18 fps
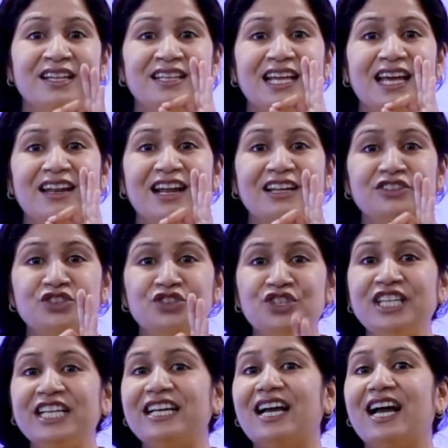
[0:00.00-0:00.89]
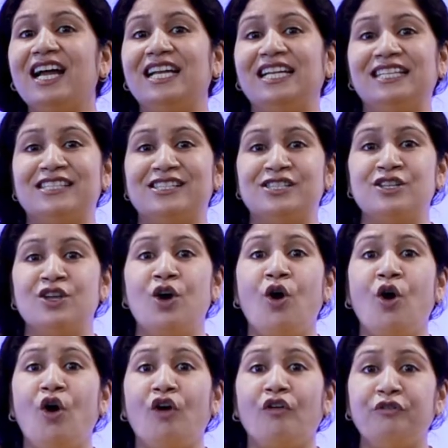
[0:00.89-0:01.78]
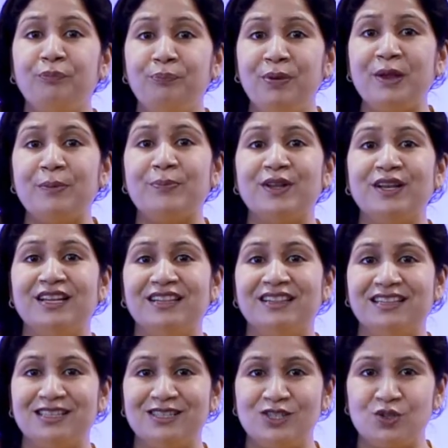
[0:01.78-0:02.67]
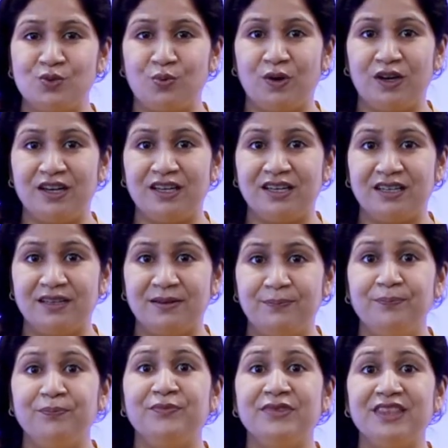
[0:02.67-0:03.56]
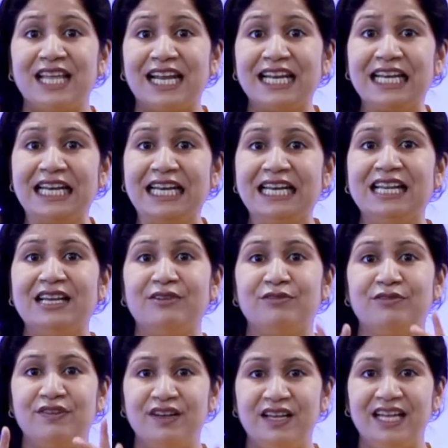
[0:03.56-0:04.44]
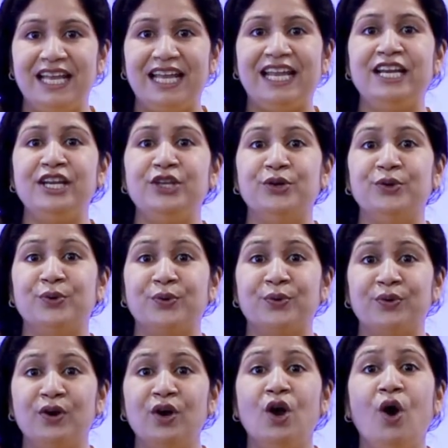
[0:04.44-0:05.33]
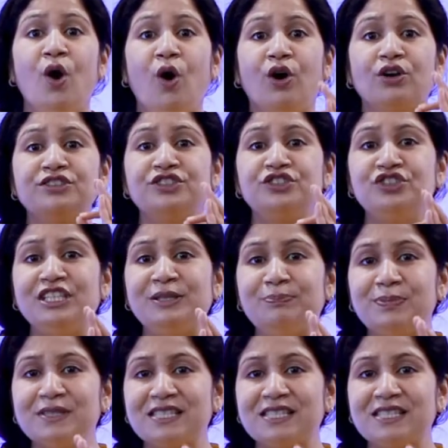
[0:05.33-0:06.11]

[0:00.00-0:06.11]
There are three kinds of people in this world that live in you, or three